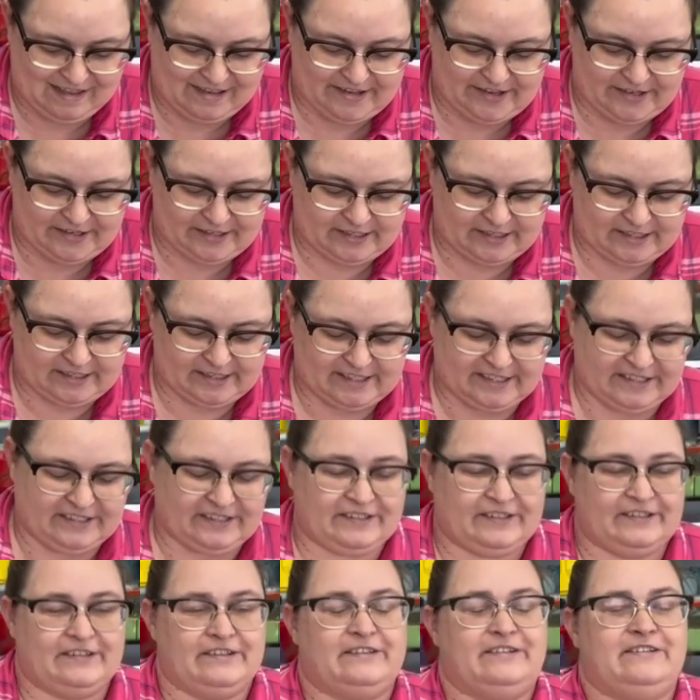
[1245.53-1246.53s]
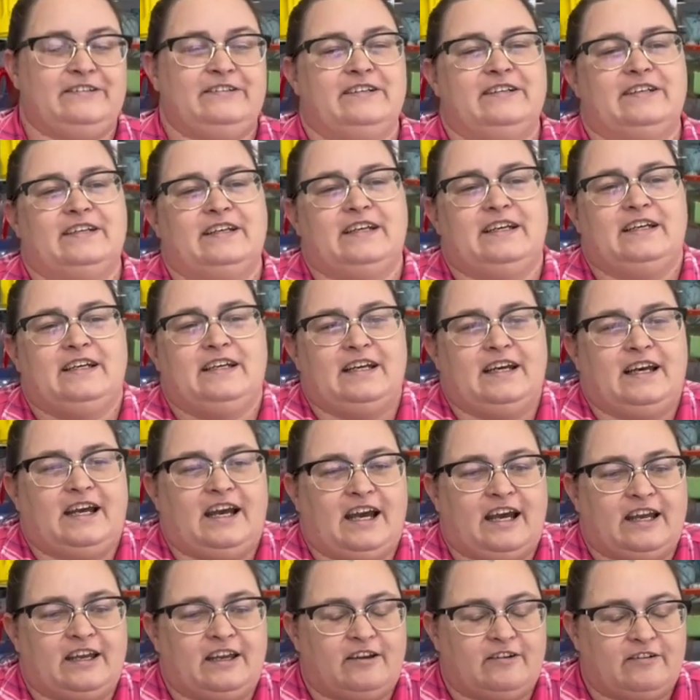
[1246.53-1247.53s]
So
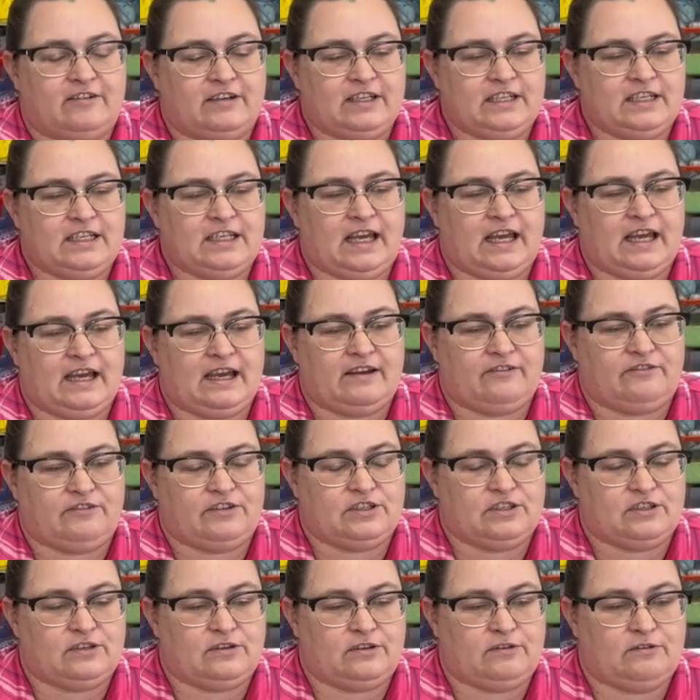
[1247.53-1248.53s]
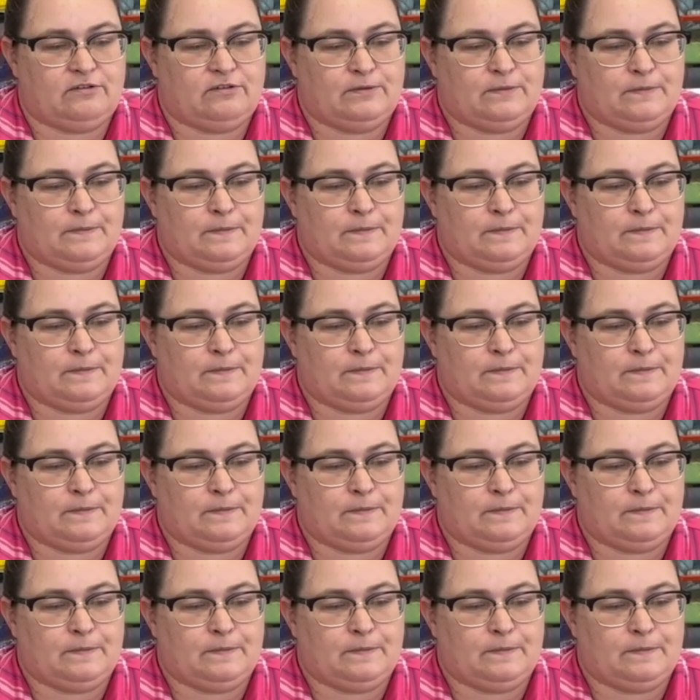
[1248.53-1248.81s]
I'm going to have to,